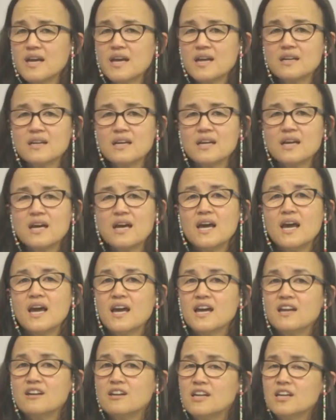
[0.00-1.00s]
And
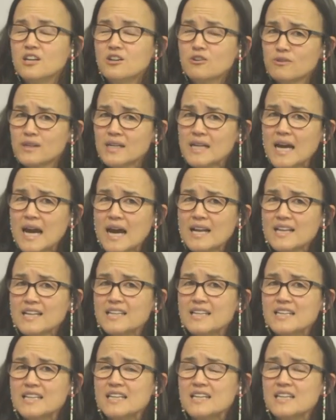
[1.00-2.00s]
in
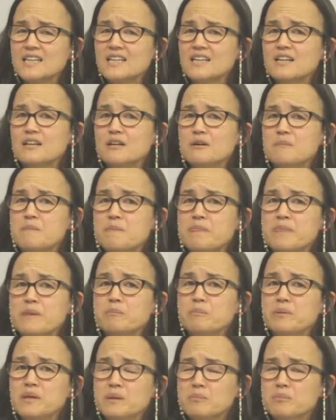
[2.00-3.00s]
reality,
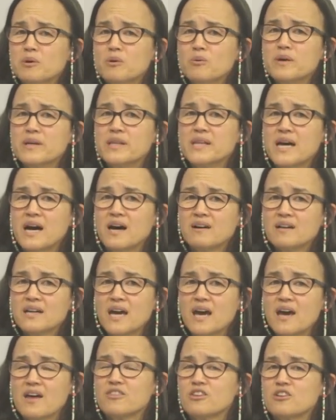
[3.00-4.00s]
people without
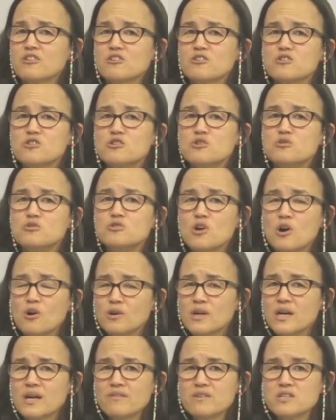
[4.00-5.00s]
catheters who
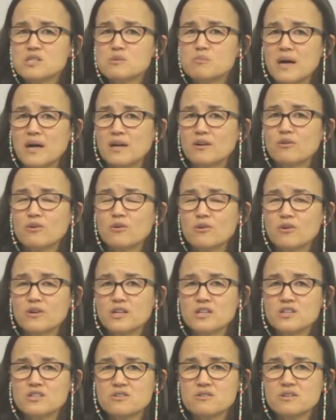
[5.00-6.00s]
don't have a spinal cord
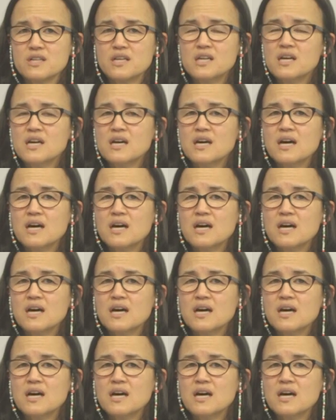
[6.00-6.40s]
injury